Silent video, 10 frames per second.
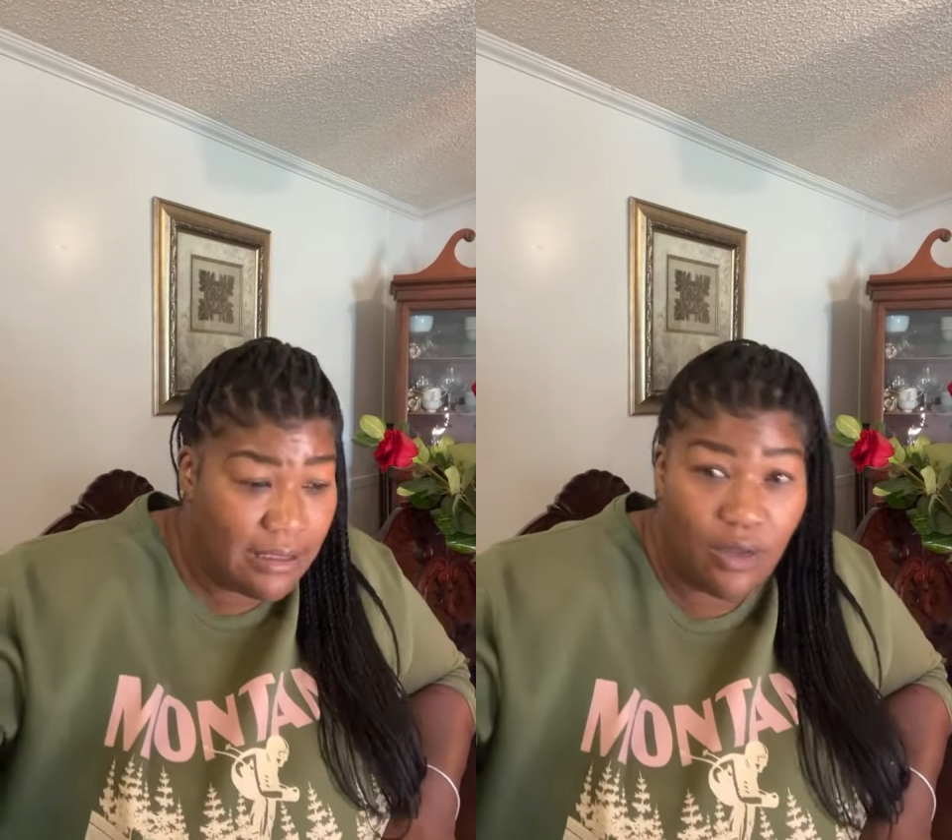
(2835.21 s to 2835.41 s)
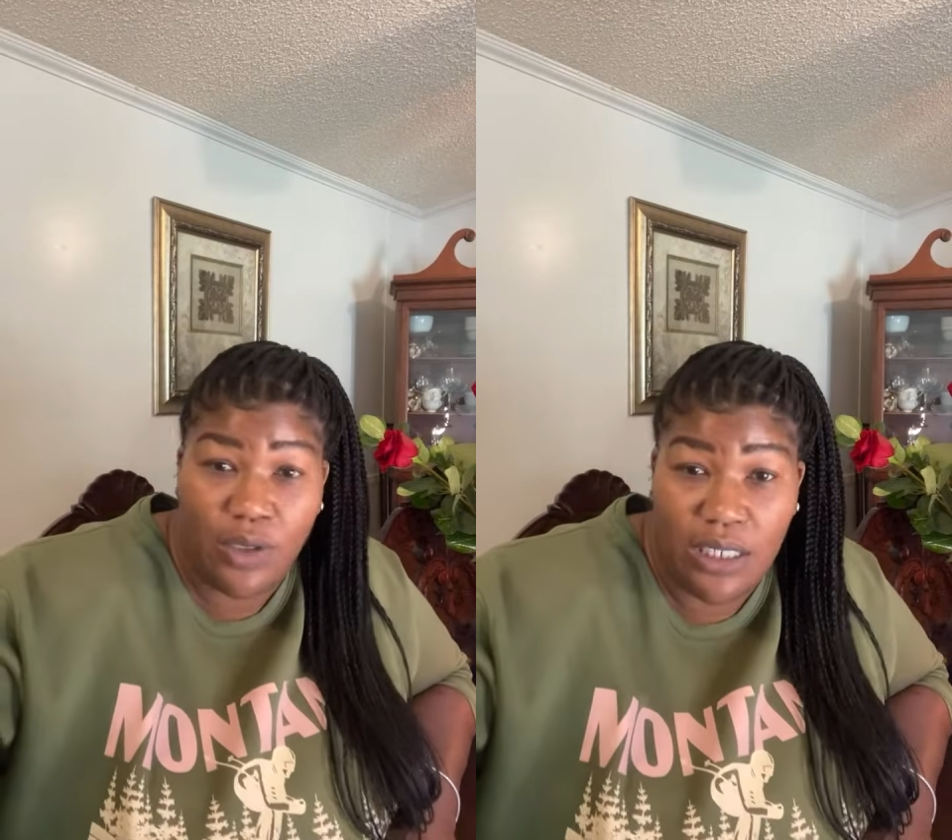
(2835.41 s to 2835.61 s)

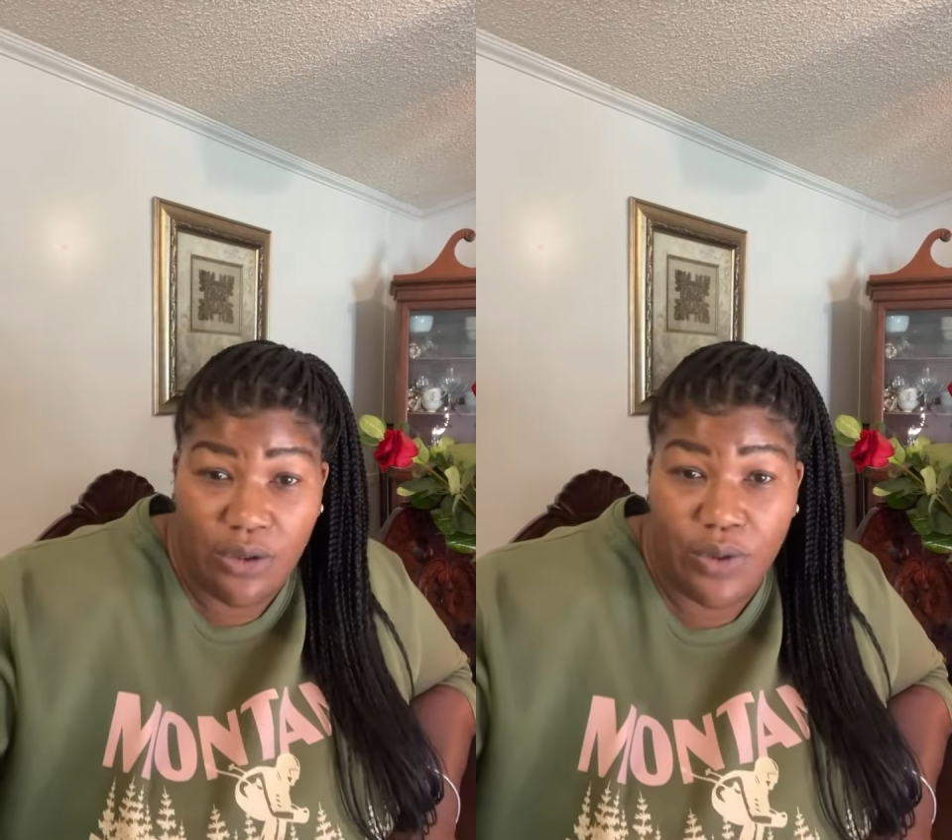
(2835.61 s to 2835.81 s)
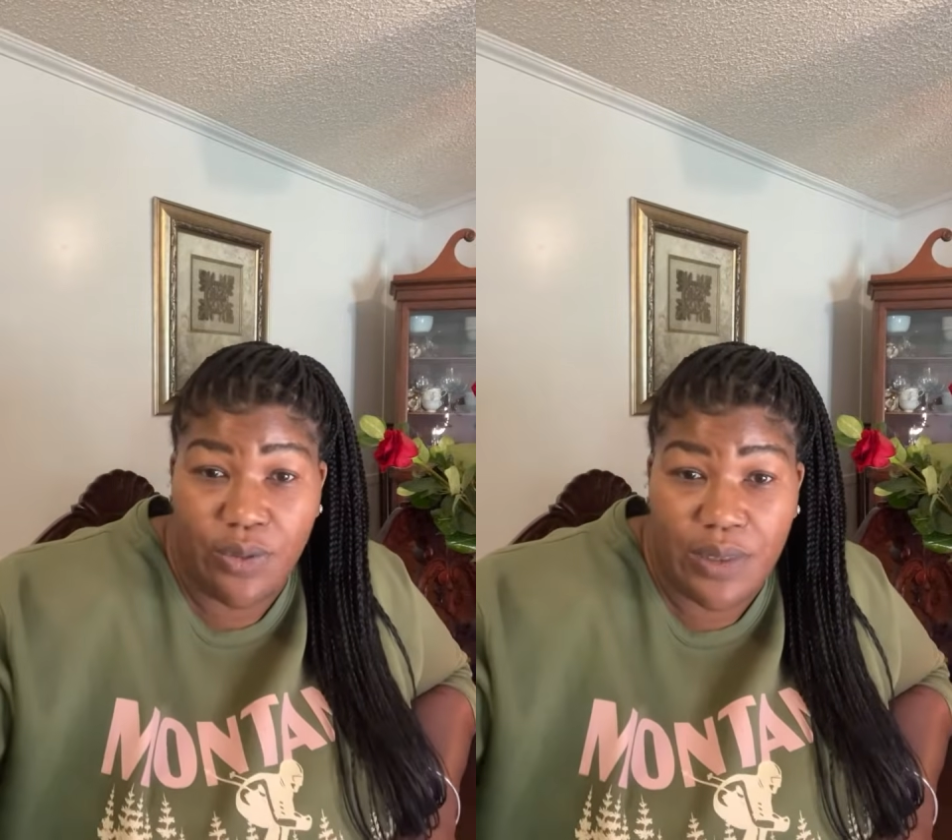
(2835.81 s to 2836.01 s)
totally
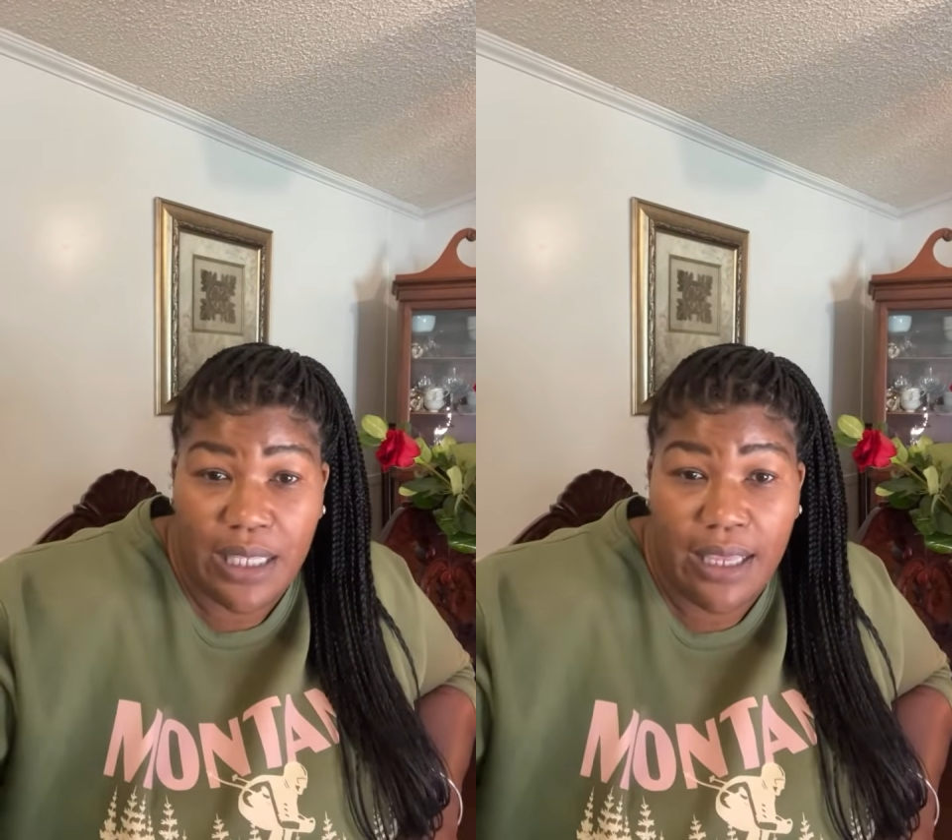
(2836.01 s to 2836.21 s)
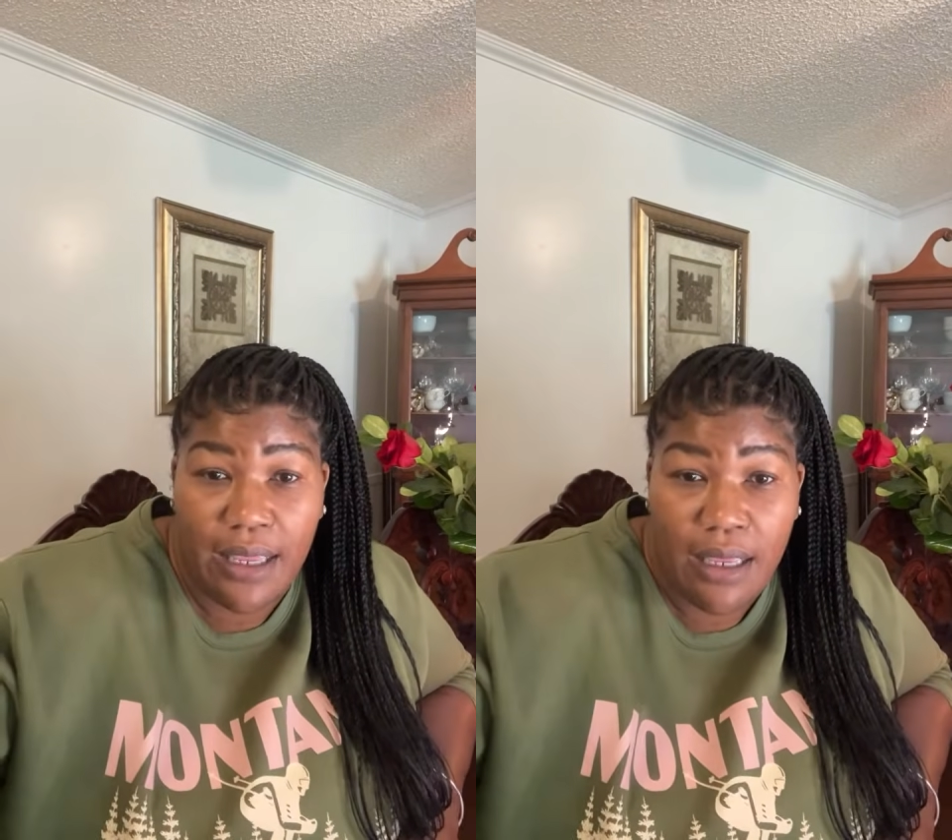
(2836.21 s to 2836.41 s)
agree with
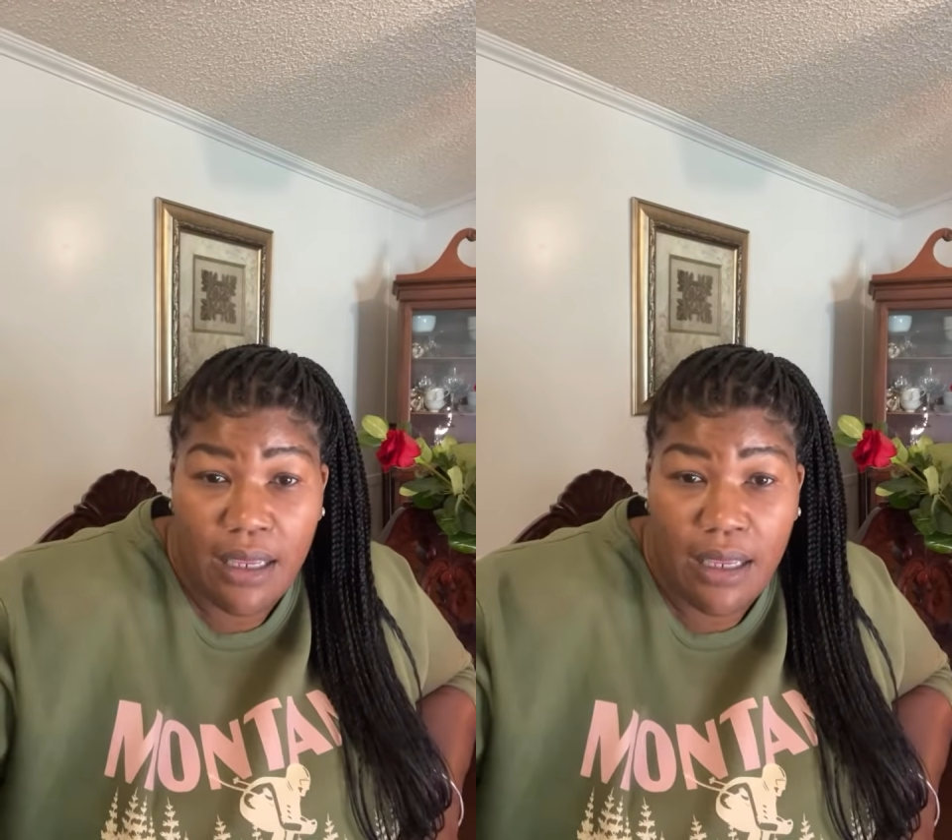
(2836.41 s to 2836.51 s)
that.